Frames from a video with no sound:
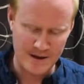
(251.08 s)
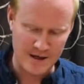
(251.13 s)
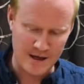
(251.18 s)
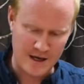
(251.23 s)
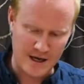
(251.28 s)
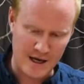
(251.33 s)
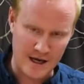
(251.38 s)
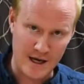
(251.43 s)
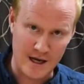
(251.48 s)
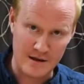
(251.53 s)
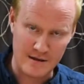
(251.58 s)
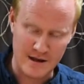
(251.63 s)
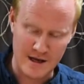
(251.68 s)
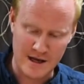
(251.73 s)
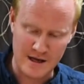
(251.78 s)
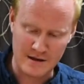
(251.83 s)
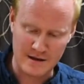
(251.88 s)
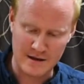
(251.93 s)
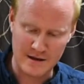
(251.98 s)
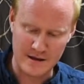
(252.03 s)
And
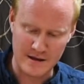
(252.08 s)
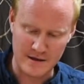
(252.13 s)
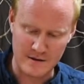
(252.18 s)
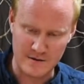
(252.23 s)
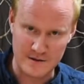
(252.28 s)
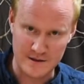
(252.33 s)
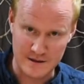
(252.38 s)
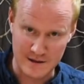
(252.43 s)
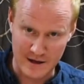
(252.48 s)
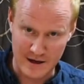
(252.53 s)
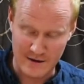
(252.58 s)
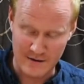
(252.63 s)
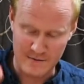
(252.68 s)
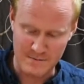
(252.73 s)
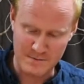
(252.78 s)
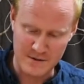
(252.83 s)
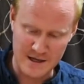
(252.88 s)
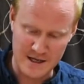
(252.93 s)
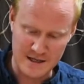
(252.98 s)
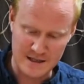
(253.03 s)
then here's another
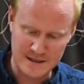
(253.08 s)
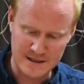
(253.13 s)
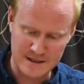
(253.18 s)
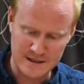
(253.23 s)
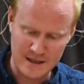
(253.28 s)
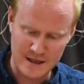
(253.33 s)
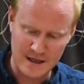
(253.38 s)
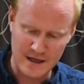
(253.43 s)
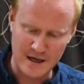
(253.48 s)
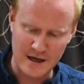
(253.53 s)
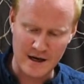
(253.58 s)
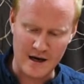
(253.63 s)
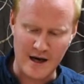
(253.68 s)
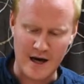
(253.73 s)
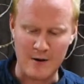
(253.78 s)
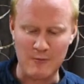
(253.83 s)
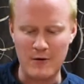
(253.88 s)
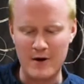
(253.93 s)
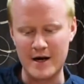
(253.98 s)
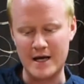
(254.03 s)
piece. I
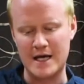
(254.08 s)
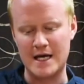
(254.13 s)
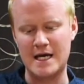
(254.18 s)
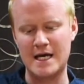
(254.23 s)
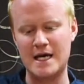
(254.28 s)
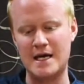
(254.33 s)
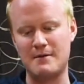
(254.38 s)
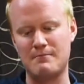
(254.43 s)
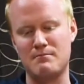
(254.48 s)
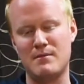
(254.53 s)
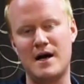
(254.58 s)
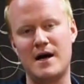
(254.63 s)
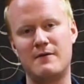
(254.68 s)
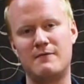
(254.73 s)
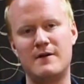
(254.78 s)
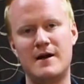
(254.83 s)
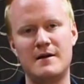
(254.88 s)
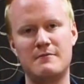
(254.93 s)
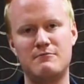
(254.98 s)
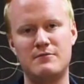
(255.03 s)
want to hit my
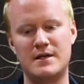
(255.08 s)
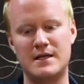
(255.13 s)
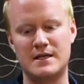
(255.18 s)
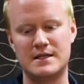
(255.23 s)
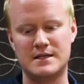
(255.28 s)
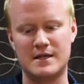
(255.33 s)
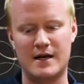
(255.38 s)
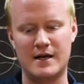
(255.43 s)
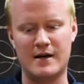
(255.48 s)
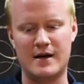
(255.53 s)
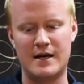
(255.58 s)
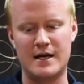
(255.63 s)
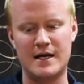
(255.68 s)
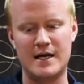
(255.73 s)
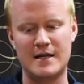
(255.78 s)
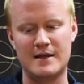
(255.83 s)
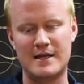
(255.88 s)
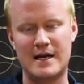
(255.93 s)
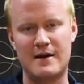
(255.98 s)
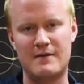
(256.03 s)
red piece. I got to
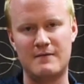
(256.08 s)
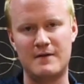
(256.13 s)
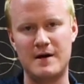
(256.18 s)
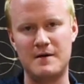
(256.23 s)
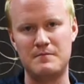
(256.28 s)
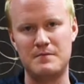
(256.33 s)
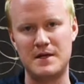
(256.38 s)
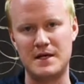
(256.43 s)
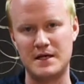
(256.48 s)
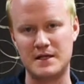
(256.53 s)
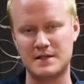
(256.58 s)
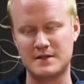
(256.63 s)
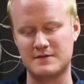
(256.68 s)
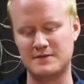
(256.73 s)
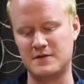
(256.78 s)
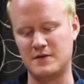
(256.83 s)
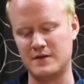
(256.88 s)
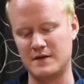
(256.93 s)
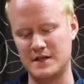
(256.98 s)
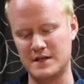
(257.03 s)
hit that red piece
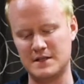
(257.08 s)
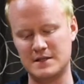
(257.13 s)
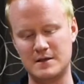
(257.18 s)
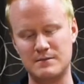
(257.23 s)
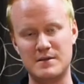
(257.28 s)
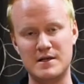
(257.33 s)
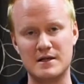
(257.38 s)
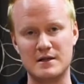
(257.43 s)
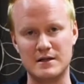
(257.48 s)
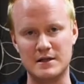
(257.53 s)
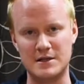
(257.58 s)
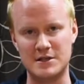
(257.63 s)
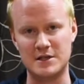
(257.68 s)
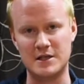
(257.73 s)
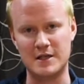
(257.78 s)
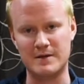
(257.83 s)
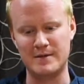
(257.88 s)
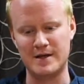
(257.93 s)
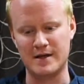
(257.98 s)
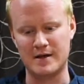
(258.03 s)
for this to be a
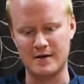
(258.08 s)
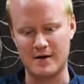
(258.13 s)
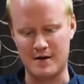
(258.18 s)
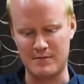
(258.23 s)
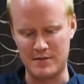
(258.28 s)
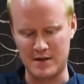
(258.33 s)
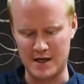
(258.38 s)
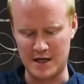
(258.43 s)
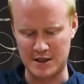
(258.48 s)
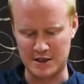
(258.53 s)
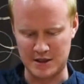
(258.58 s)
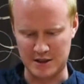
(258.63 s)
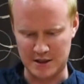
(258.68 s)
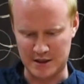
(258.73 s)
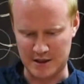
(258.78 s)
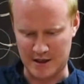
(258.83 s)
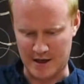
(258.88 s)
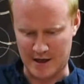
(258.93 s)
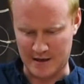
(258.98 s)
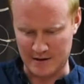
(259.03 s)
legitimate combination
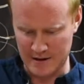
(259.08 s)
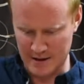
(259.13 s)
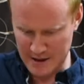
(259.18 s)
shot.